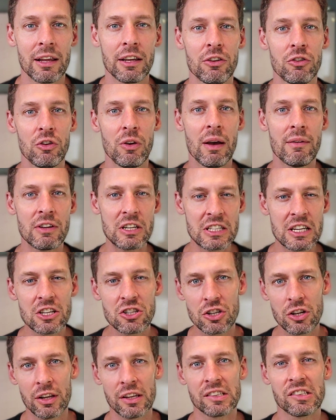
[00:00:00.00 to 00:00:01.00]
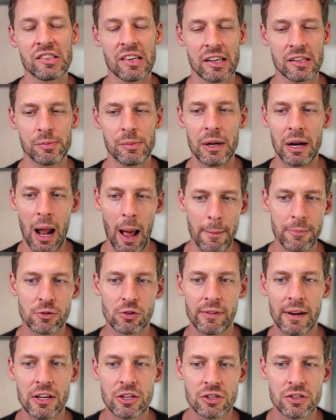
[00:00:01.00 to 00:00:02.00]
Like, so you have additional assessment
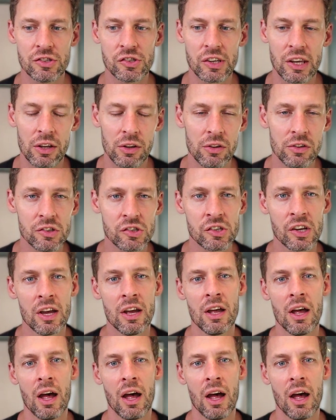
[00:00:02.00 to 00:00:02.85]
observation skills